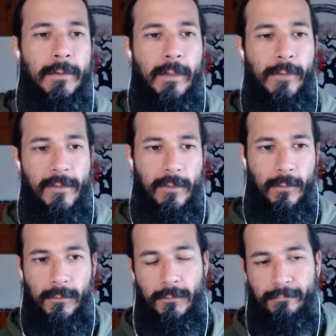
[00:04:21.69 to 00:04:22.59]
There is
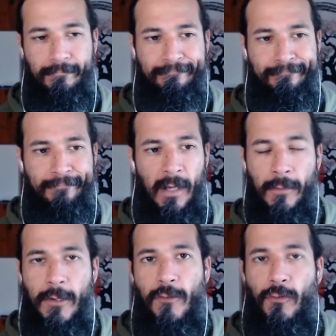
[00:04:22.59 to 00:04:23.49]
no
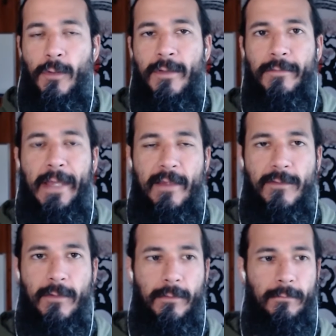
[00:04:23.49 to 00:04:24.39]
other source of
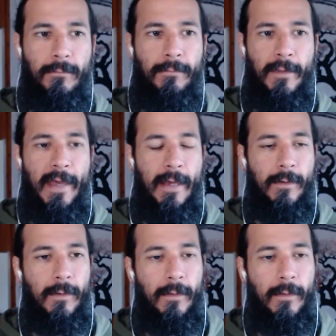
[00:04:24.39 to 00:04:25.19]
cancer but that.